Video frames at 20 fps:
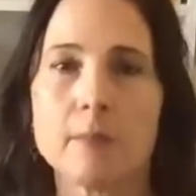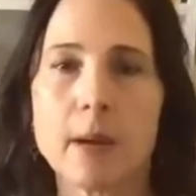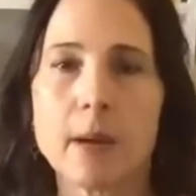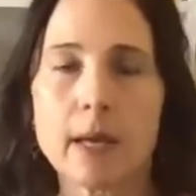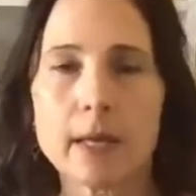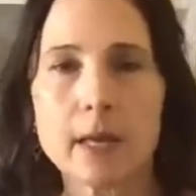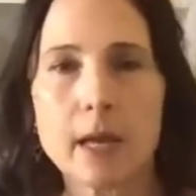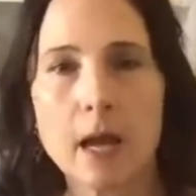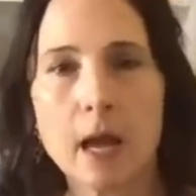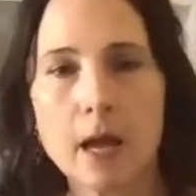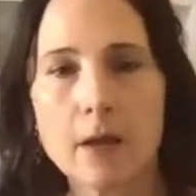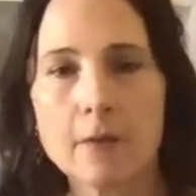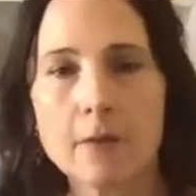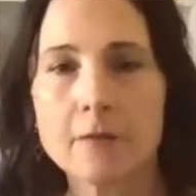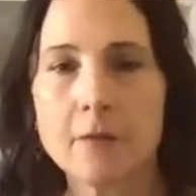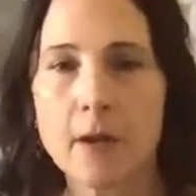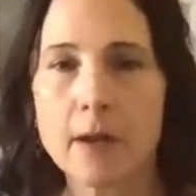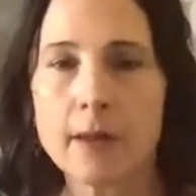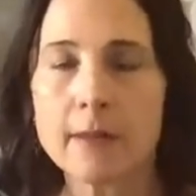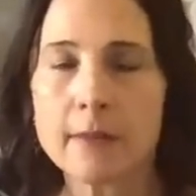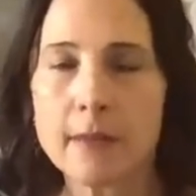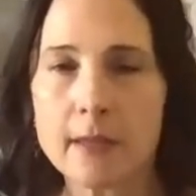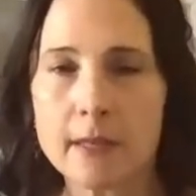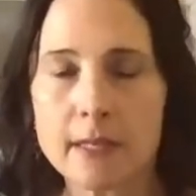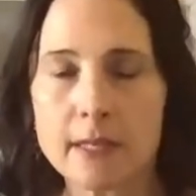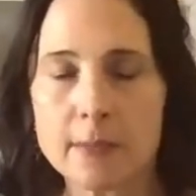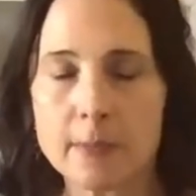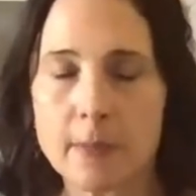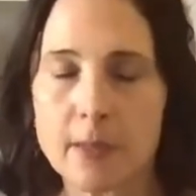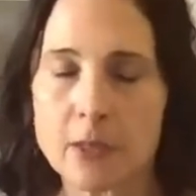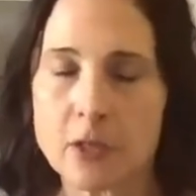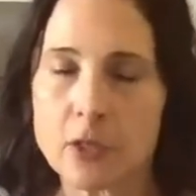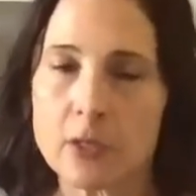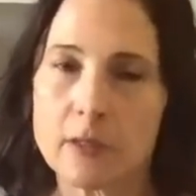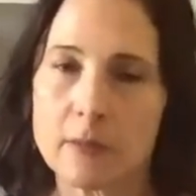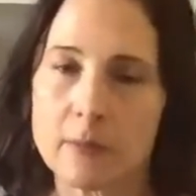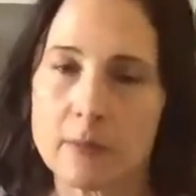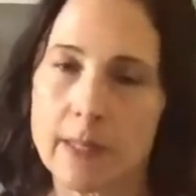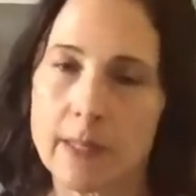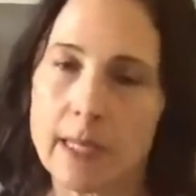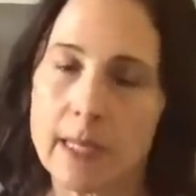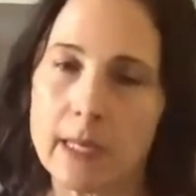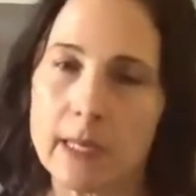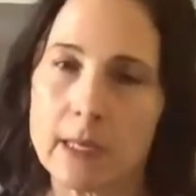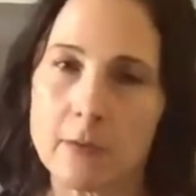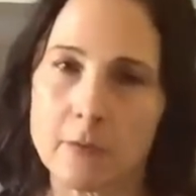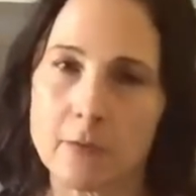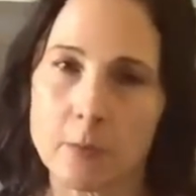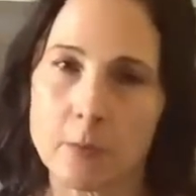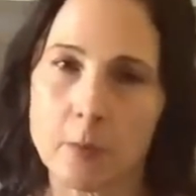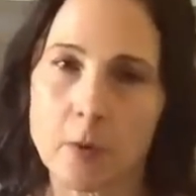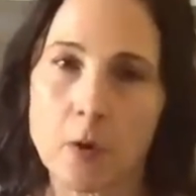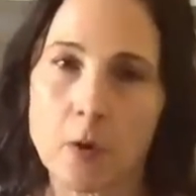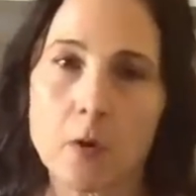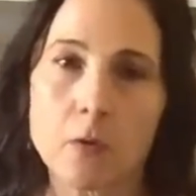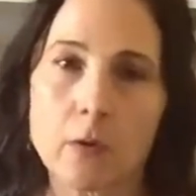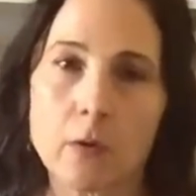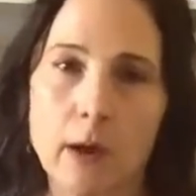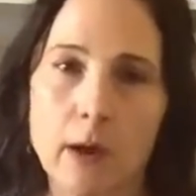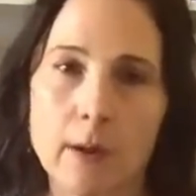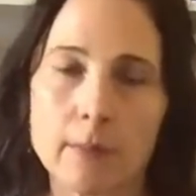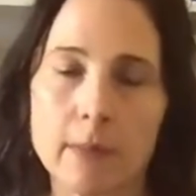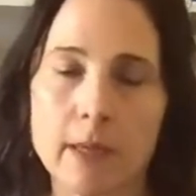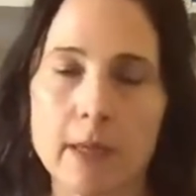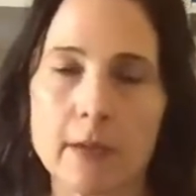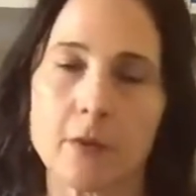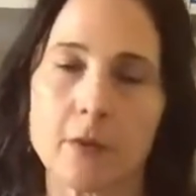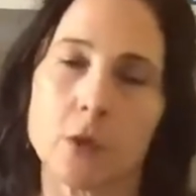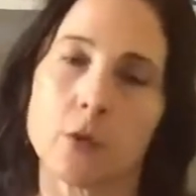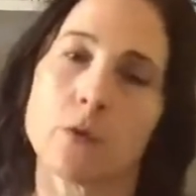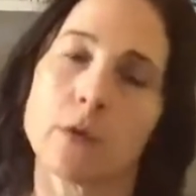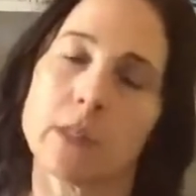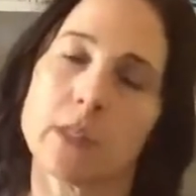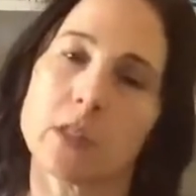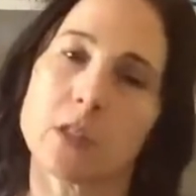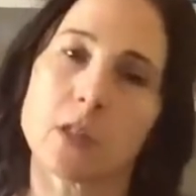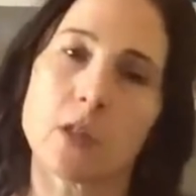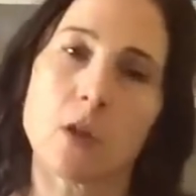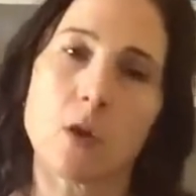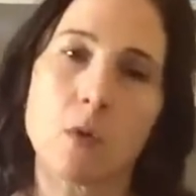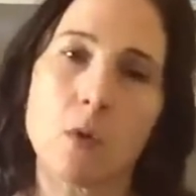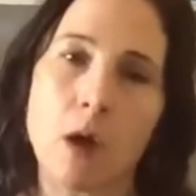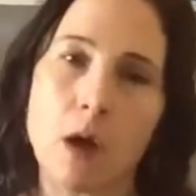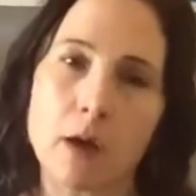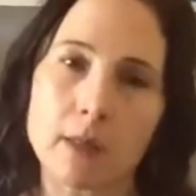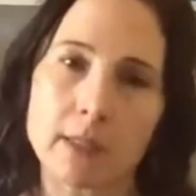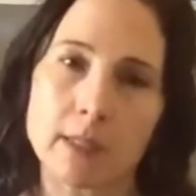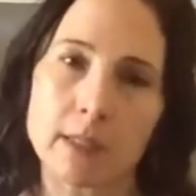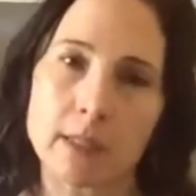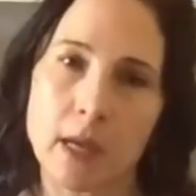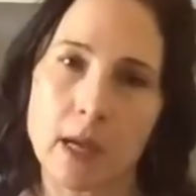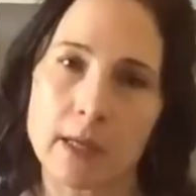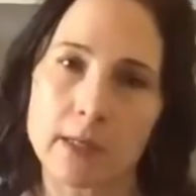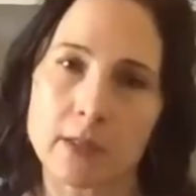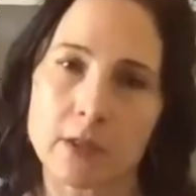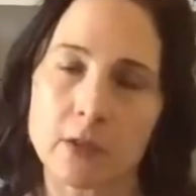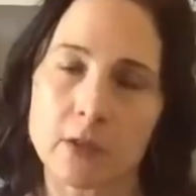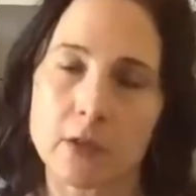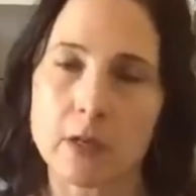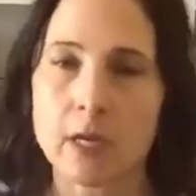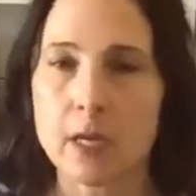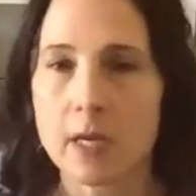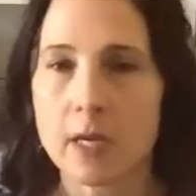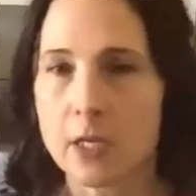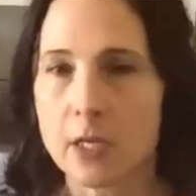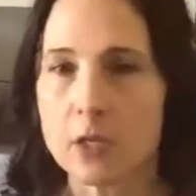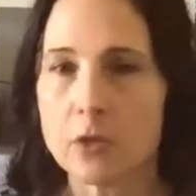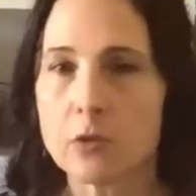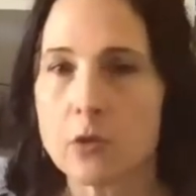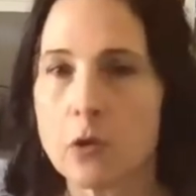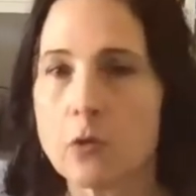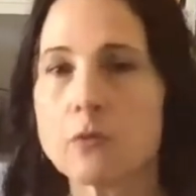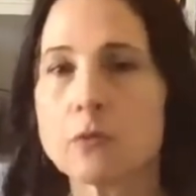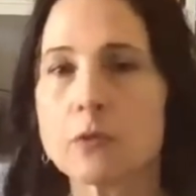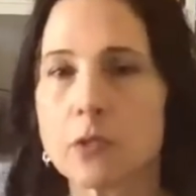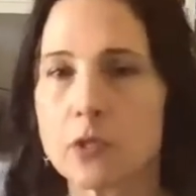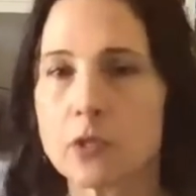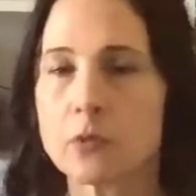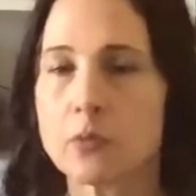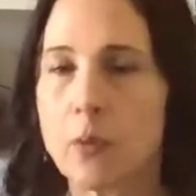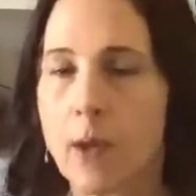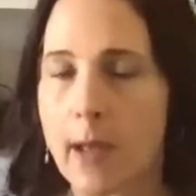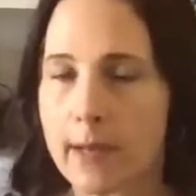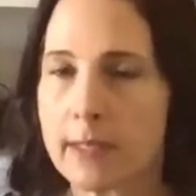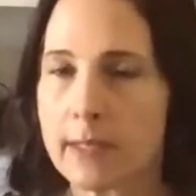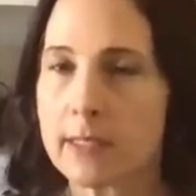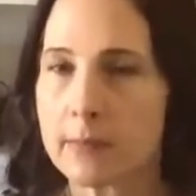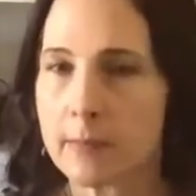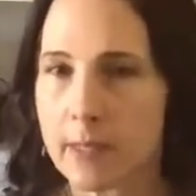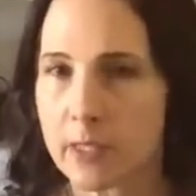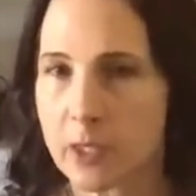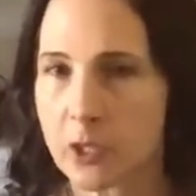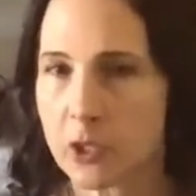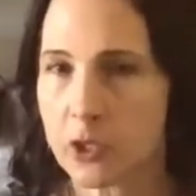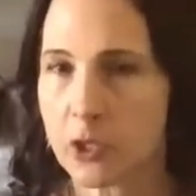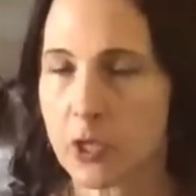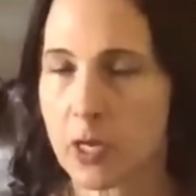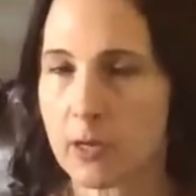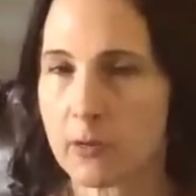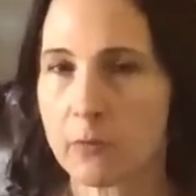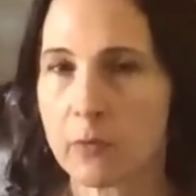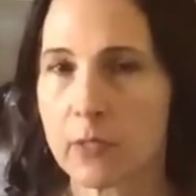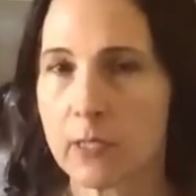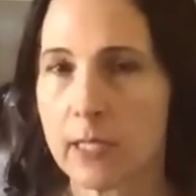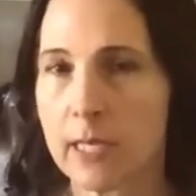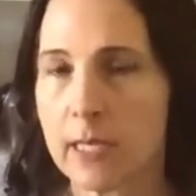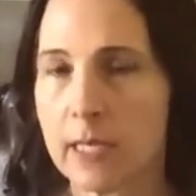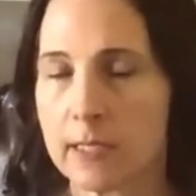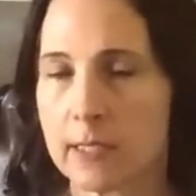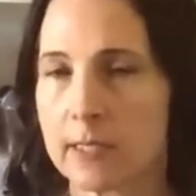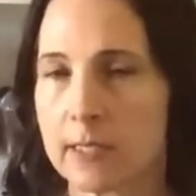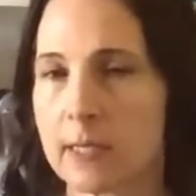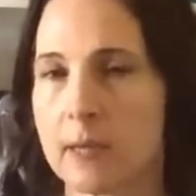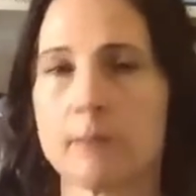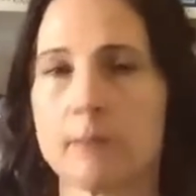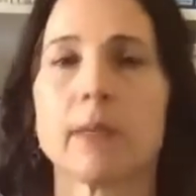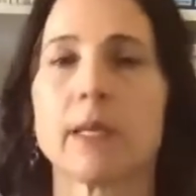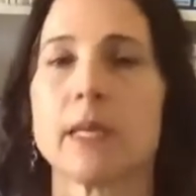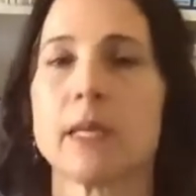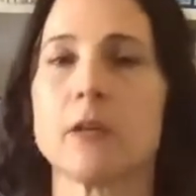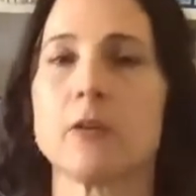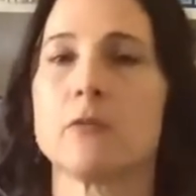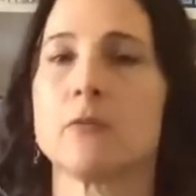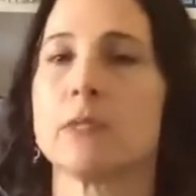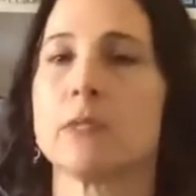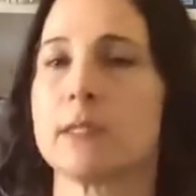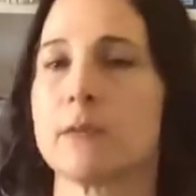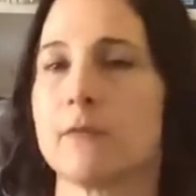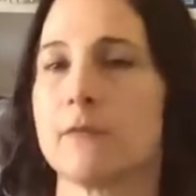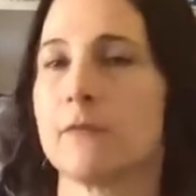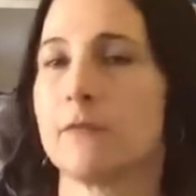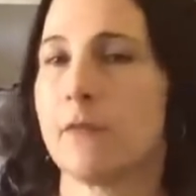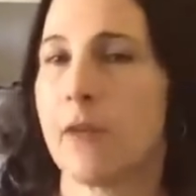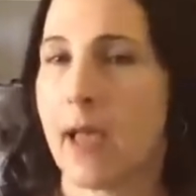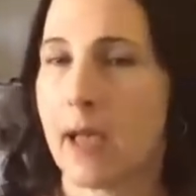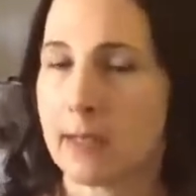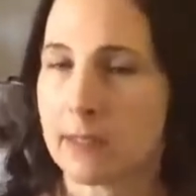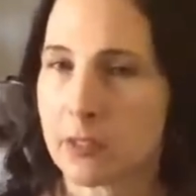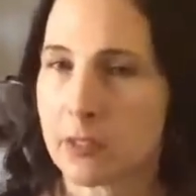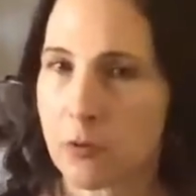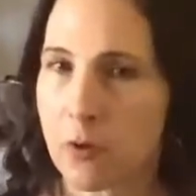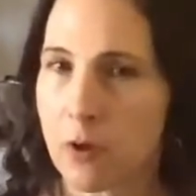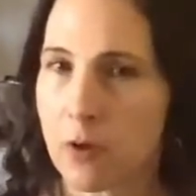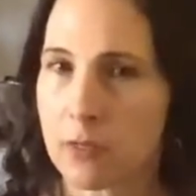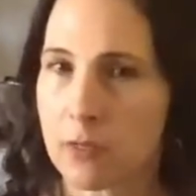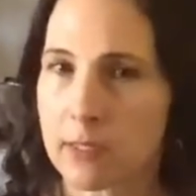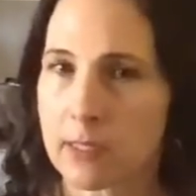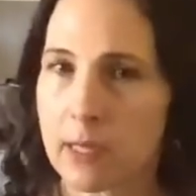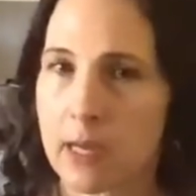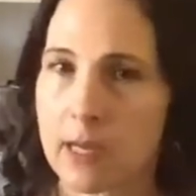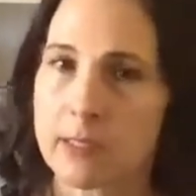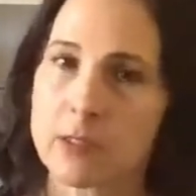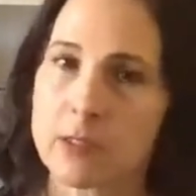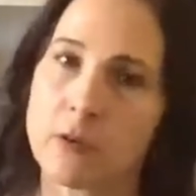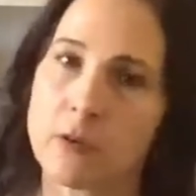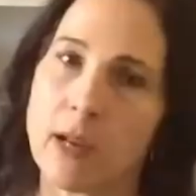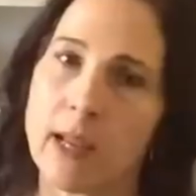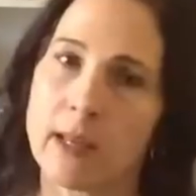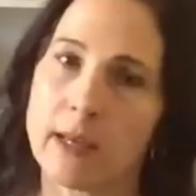But I find that especially at the beginning of a program, if you're a slow oxidizer, you don't sweat as much generally as somebody who is a faster oxidizer.